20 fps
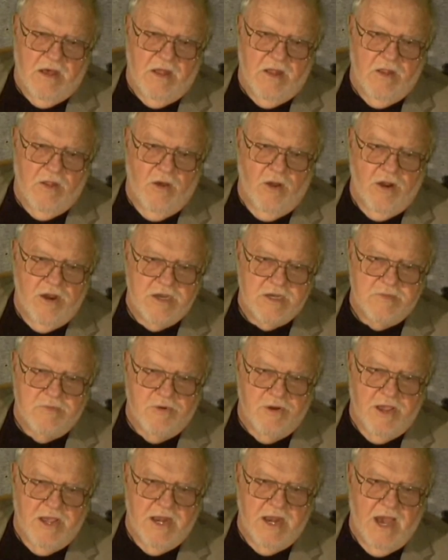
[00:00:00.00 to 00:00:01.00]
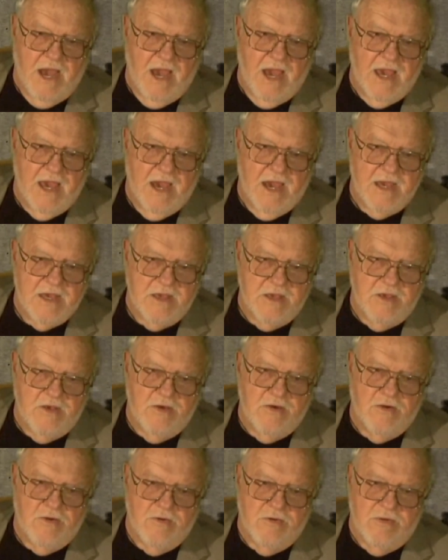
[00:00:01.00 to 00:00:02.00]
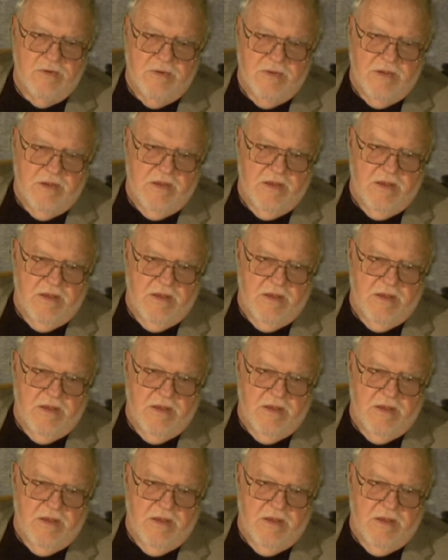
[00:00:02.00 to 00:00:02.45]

large brain, high IQ